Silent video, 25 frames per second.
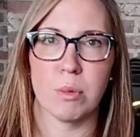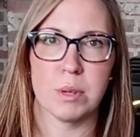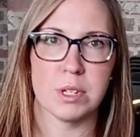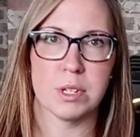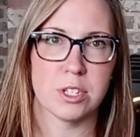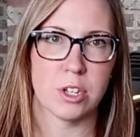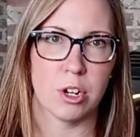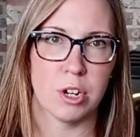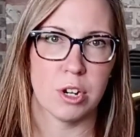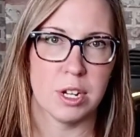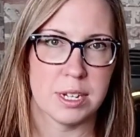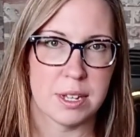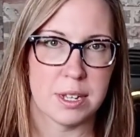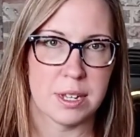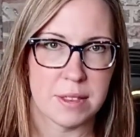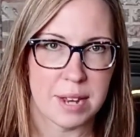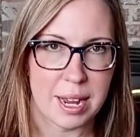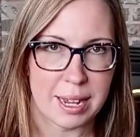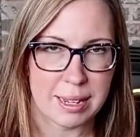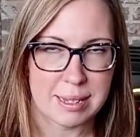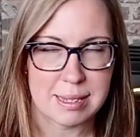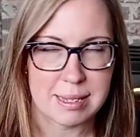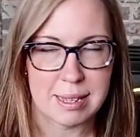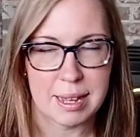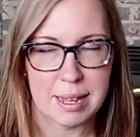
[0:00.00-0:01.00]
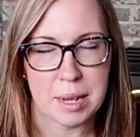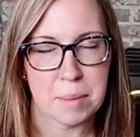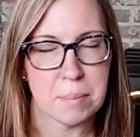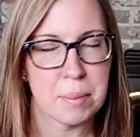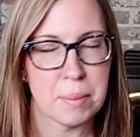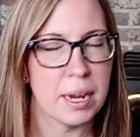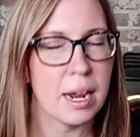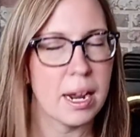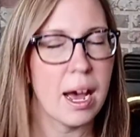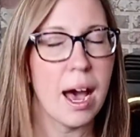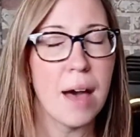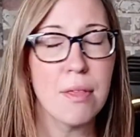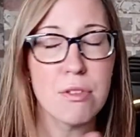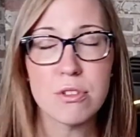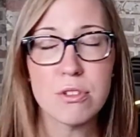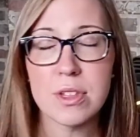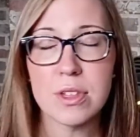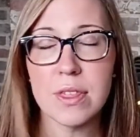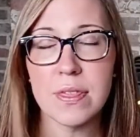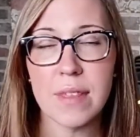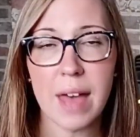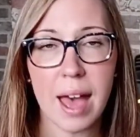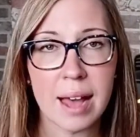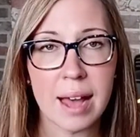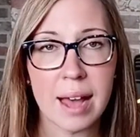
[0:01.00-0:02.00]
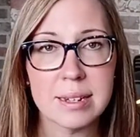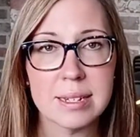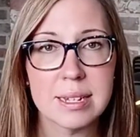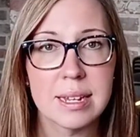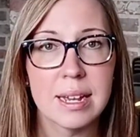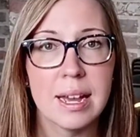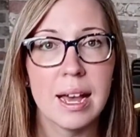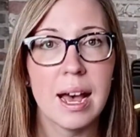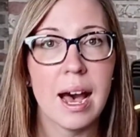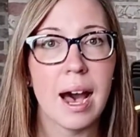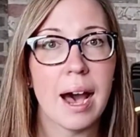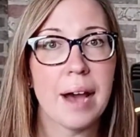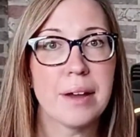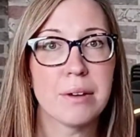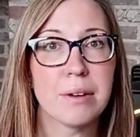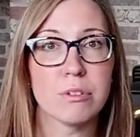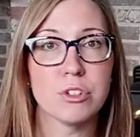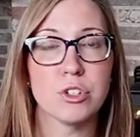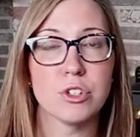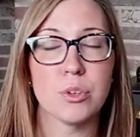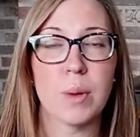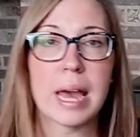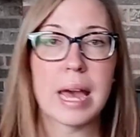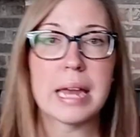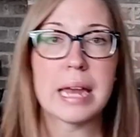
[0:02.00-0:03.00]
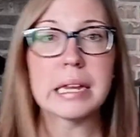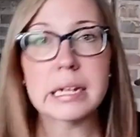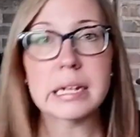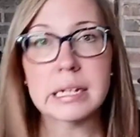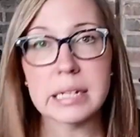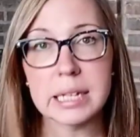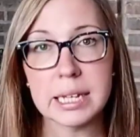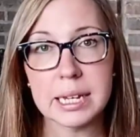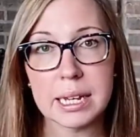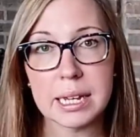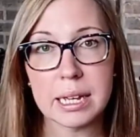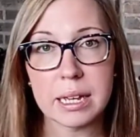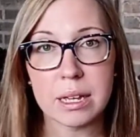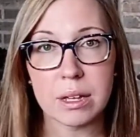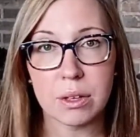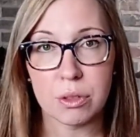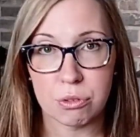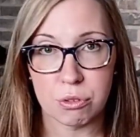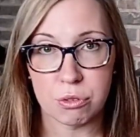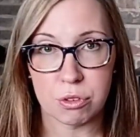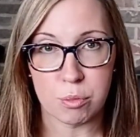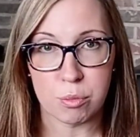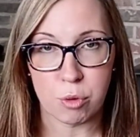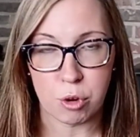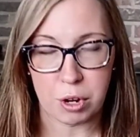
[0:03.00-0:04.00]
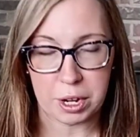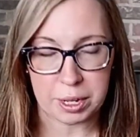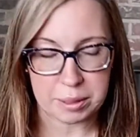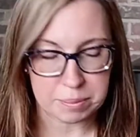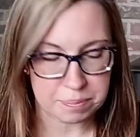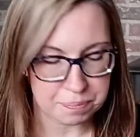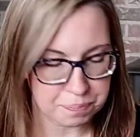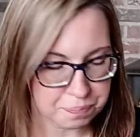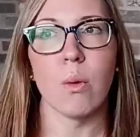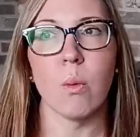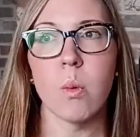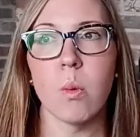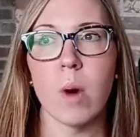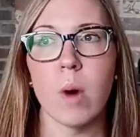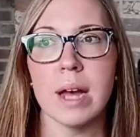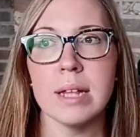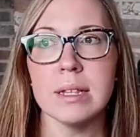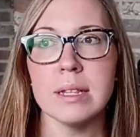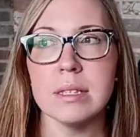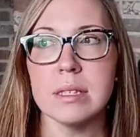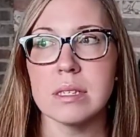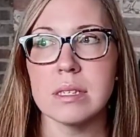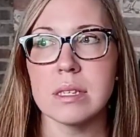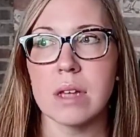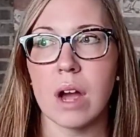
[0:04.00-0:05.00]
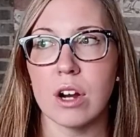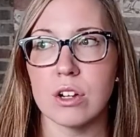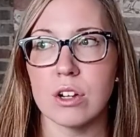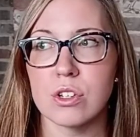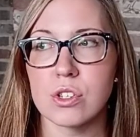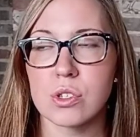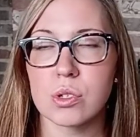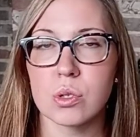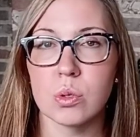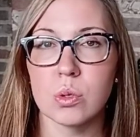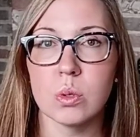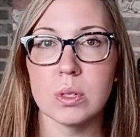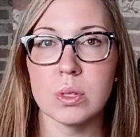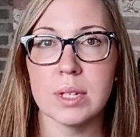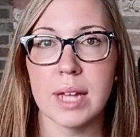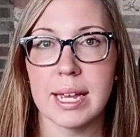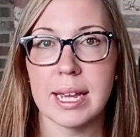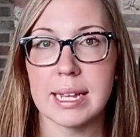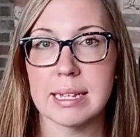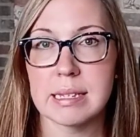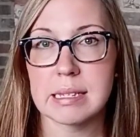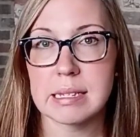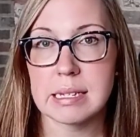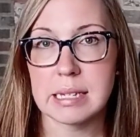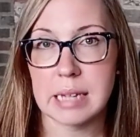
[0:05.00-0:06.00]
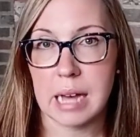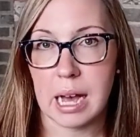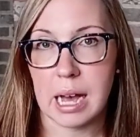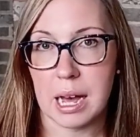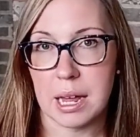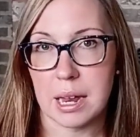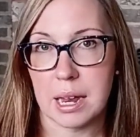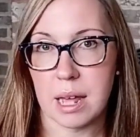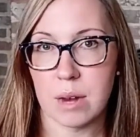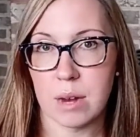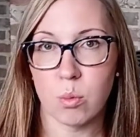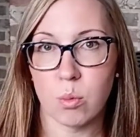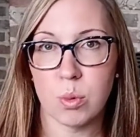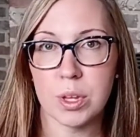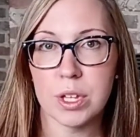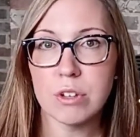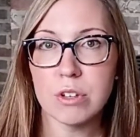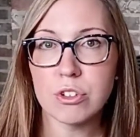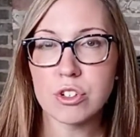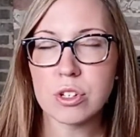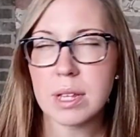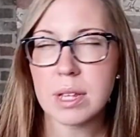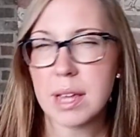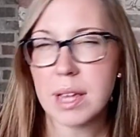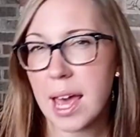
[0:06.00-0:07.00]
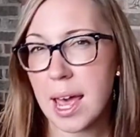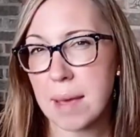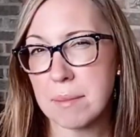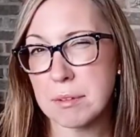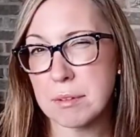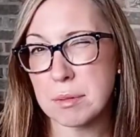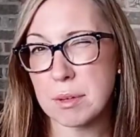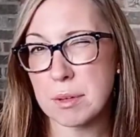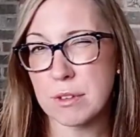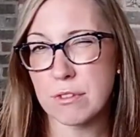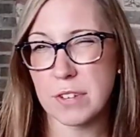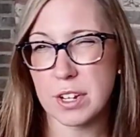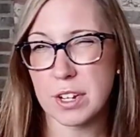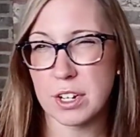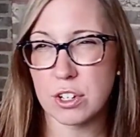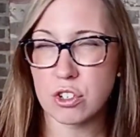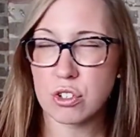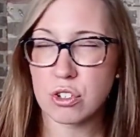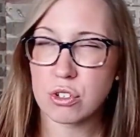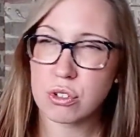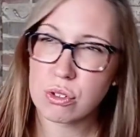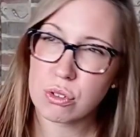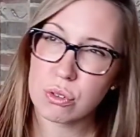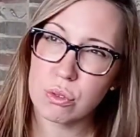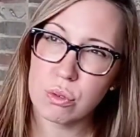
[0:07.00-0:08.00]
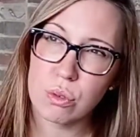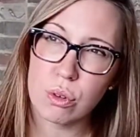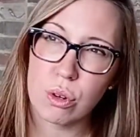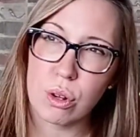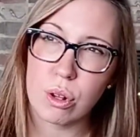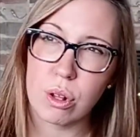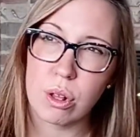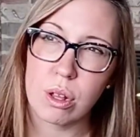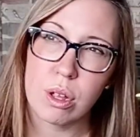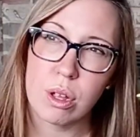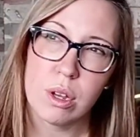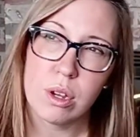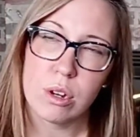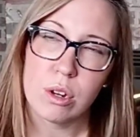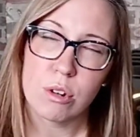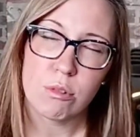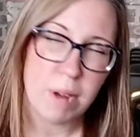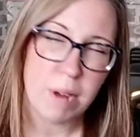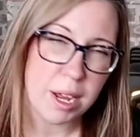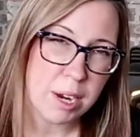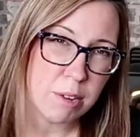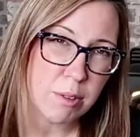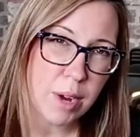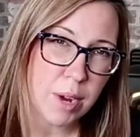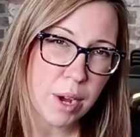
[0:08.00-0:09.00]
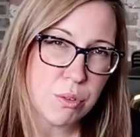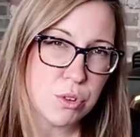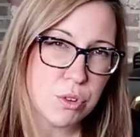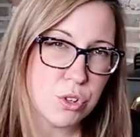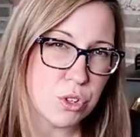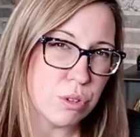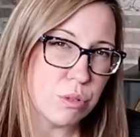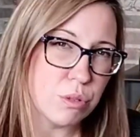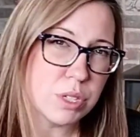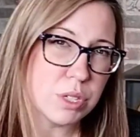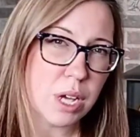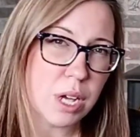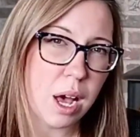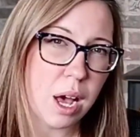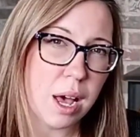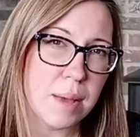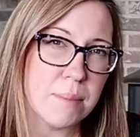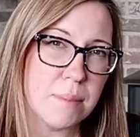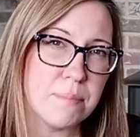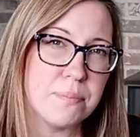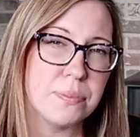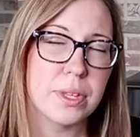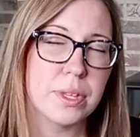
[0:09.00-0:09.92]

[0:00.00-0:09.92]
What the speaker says: start into the next thing. But other than that, I don't do any cleaning through the morning. Once our school day is done, and we usually aim to be finished school right around noontime.